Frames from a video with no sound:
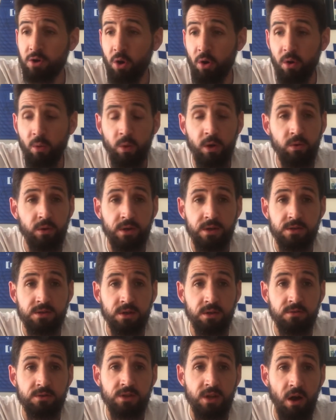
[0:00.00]
Connor
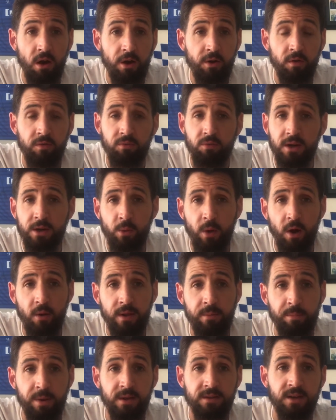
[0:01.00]
Wilkinson started off really well and
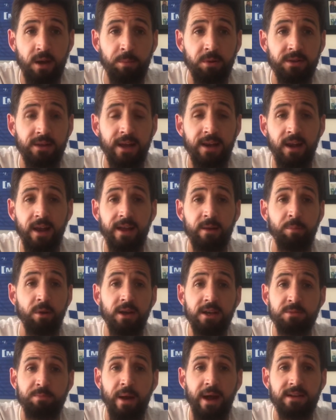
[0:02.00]
then picked up a dead leg,
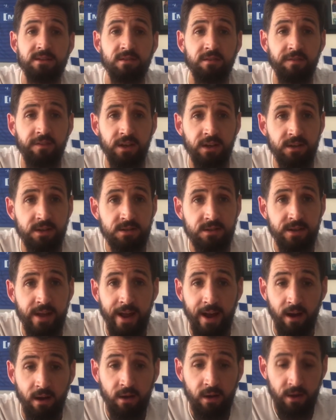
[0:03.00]
but he's back to fitness
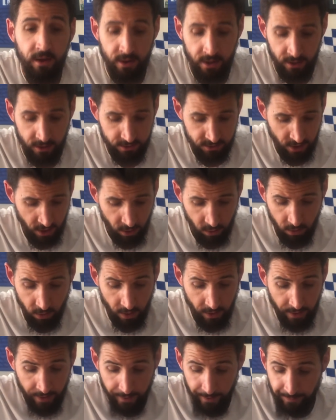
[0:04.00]
now. So
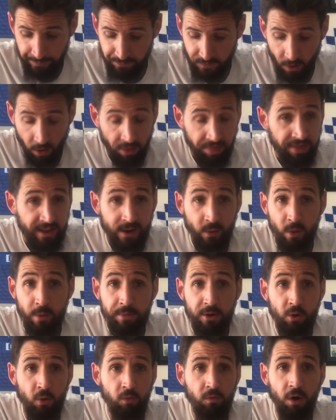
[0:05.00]
I think we'll
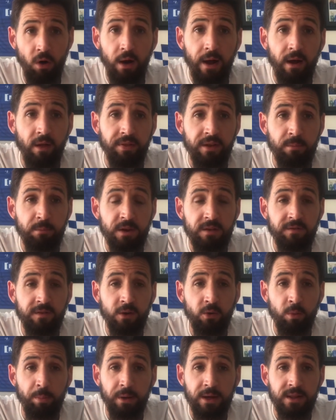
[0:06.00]
be all right. I think
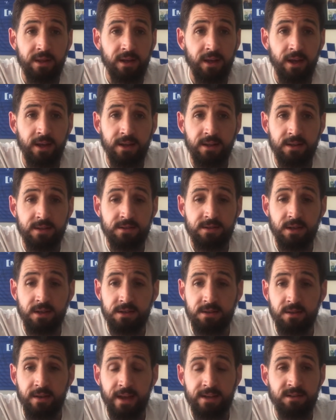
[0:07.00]
midfield will be the key this
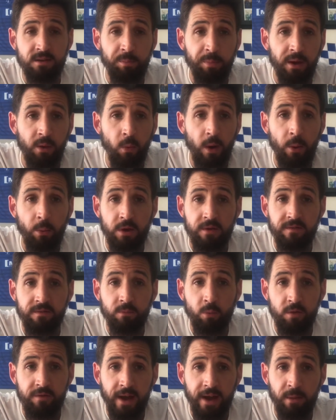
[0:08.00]
season. That's the bit where we've
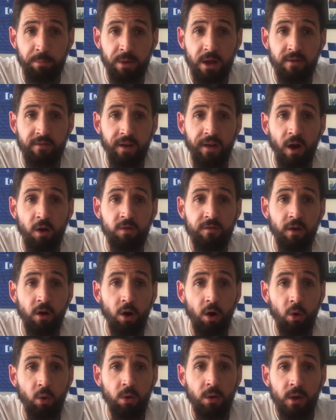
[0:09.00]
had a bit of an
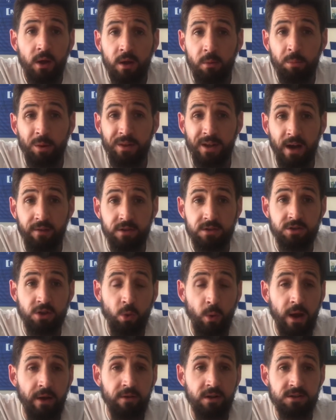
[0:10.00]
overhaul. But the other
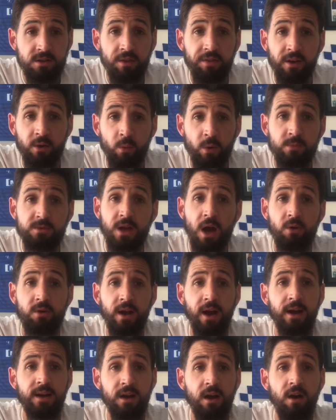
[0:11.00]
two areas, I think we was
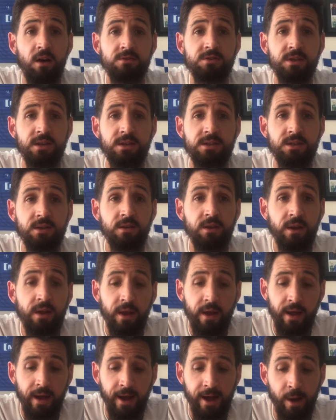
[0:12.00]
okay last season.
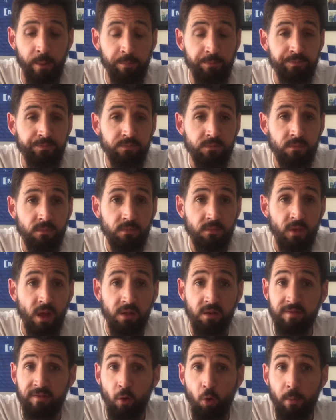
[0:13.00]
And
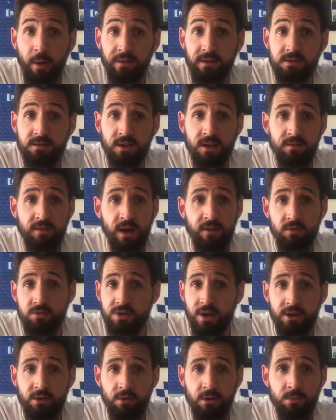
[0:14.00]
the form under Steve Lovell
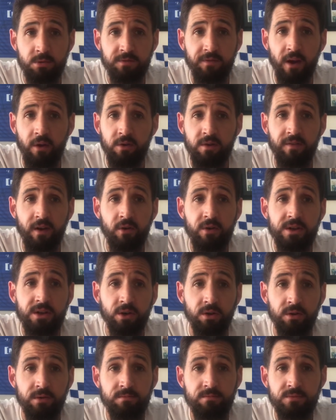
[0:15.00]
generally was very, very
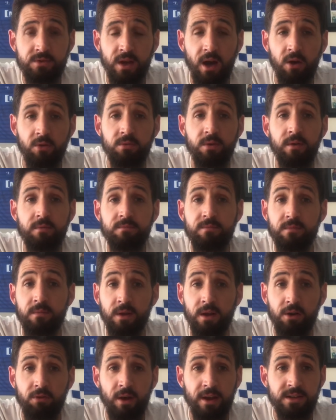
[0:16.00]
good. So
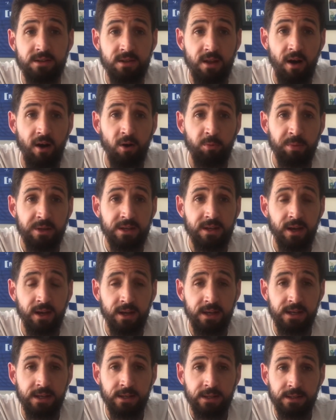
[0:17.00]
great start would be
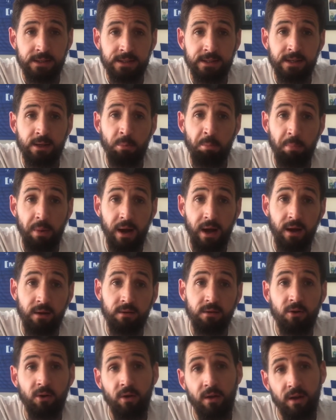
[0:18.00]
key. But
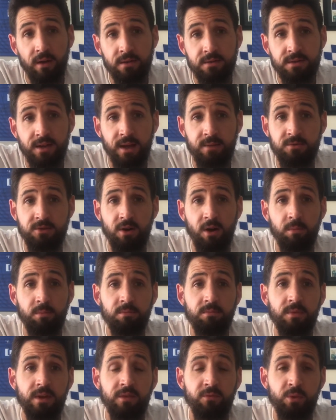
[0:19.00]
at the same
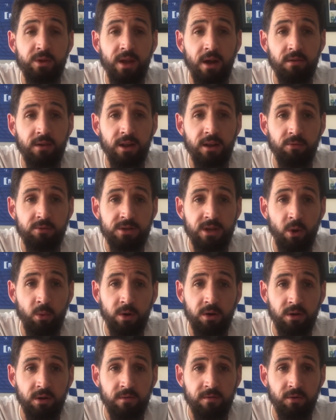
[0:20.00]
time, if we don't get the result
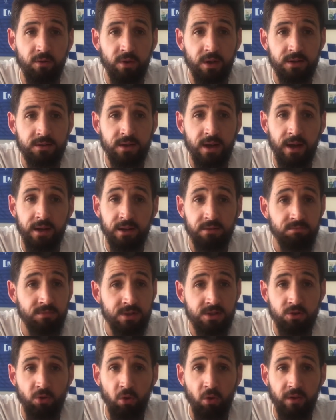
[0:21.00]
we're looking for next Saturday,
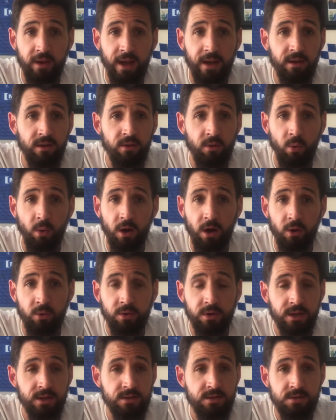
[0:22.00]
it's not the end of the
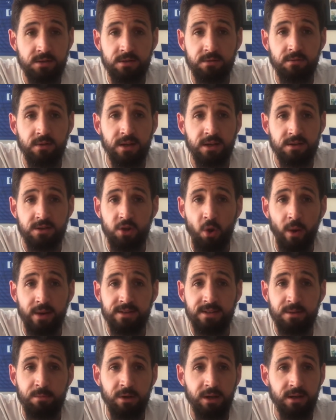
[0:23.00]
world. It's
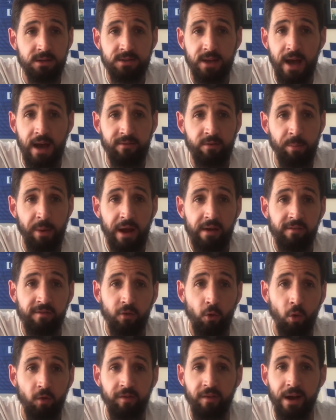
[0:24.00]
90 minutes out of about
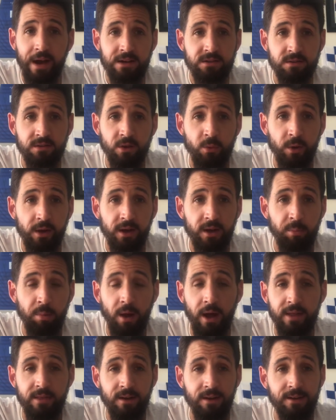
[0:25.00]
4,000 that we're going to
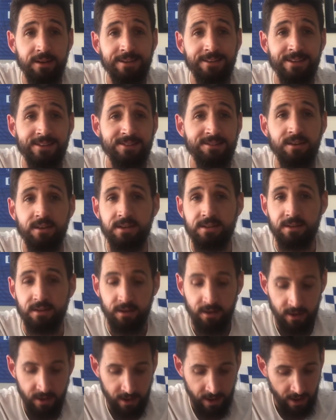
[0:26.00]
play in the league this
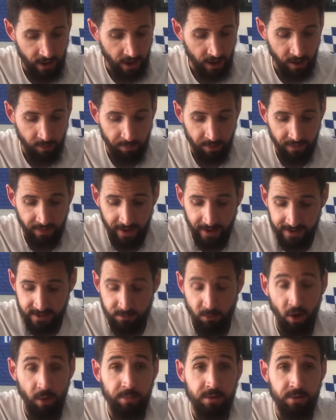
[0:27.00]
season. But that is